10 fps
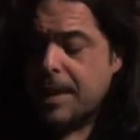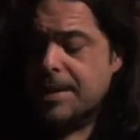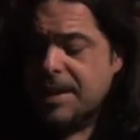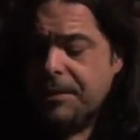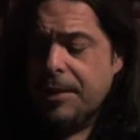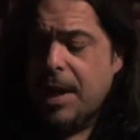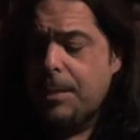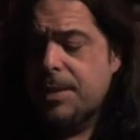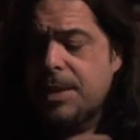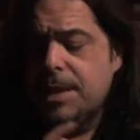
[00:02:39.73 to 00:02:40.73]
Seven of
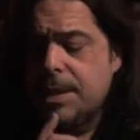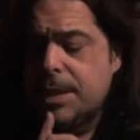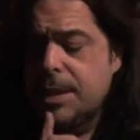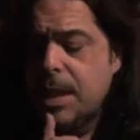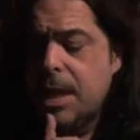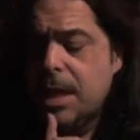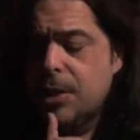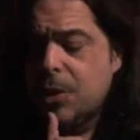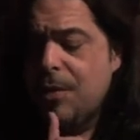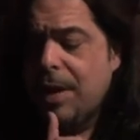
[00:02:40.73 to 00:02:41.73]
Cups is
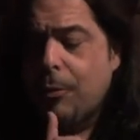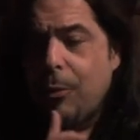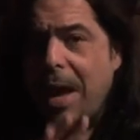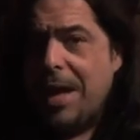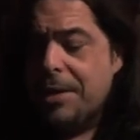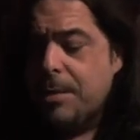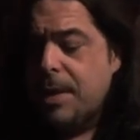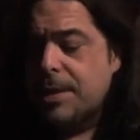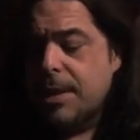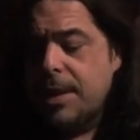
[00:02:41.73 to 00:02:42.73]
sort of like a random,
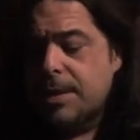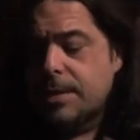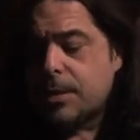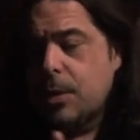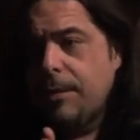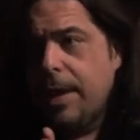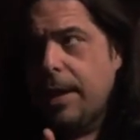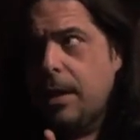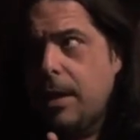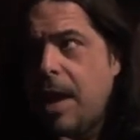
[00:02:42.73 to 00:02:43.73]
it's sort of
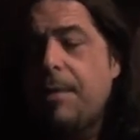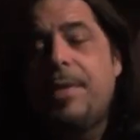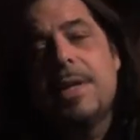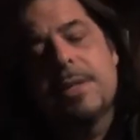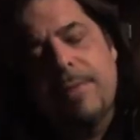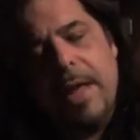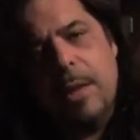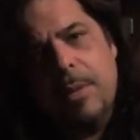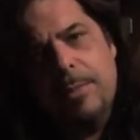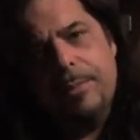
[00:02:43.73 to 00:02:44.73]
like everything's
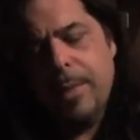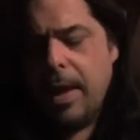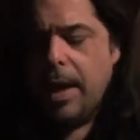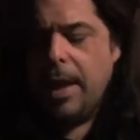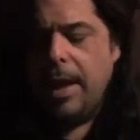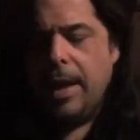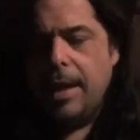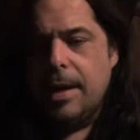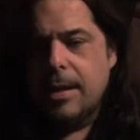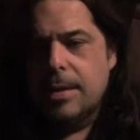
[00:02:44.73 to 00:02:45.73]
available,
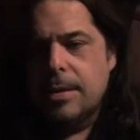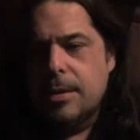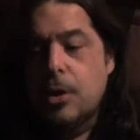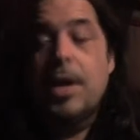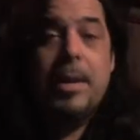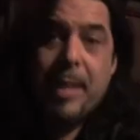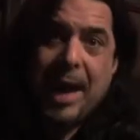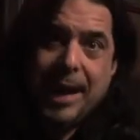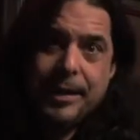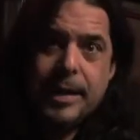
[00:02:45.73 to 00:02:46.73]
good and
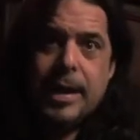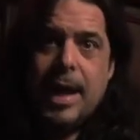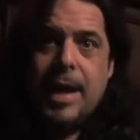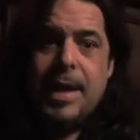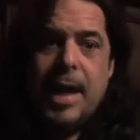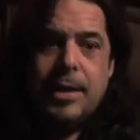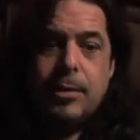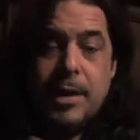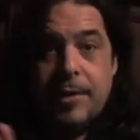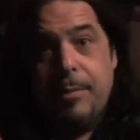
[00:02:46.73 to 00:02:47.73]
bad, and that
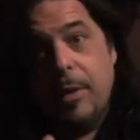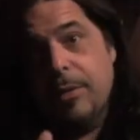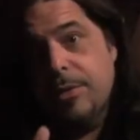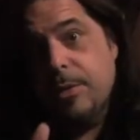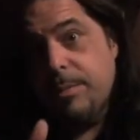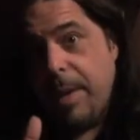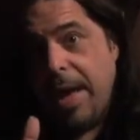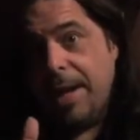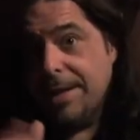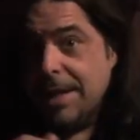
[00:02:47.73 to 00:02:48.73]
you can give birth to
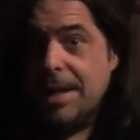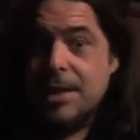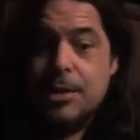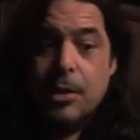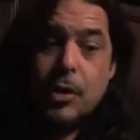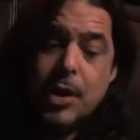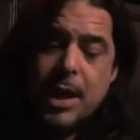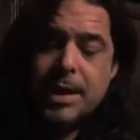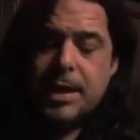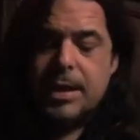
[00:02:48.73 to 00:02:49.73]
bad ideas or good
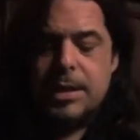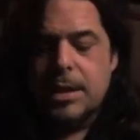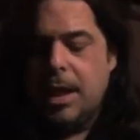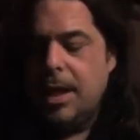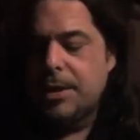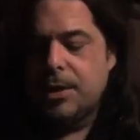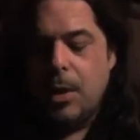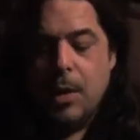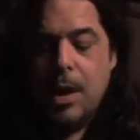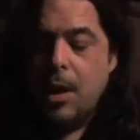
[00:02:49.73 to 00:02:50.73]
ideas.
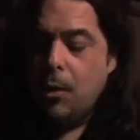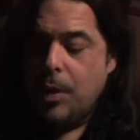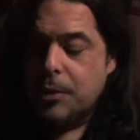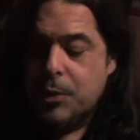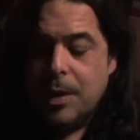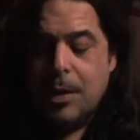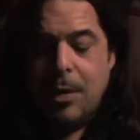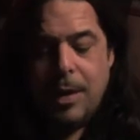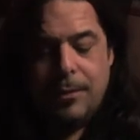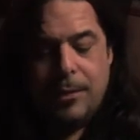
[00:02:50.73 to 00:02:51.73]
So what it's really
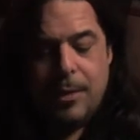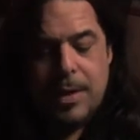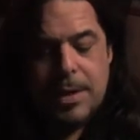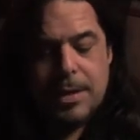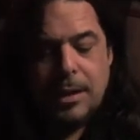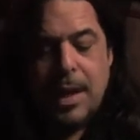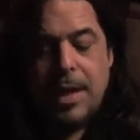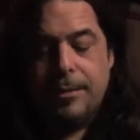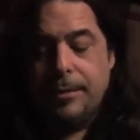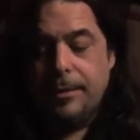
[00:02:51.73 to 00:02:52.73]
calling for is a
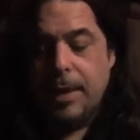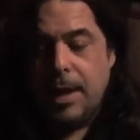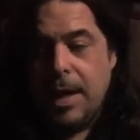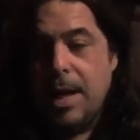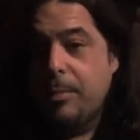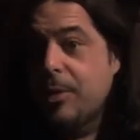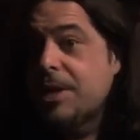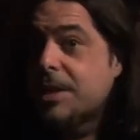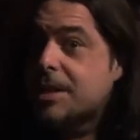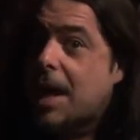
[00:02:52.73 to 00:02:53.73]
lot of High
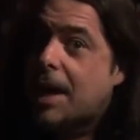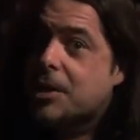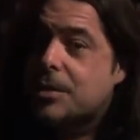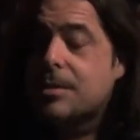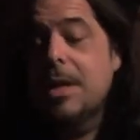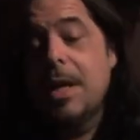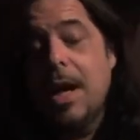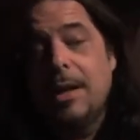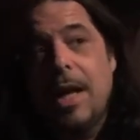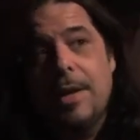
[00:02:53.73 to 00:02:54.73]
Priestess action,
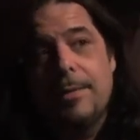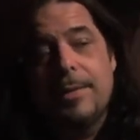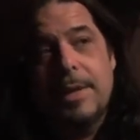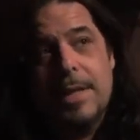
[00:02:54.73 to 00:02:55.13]
a lot of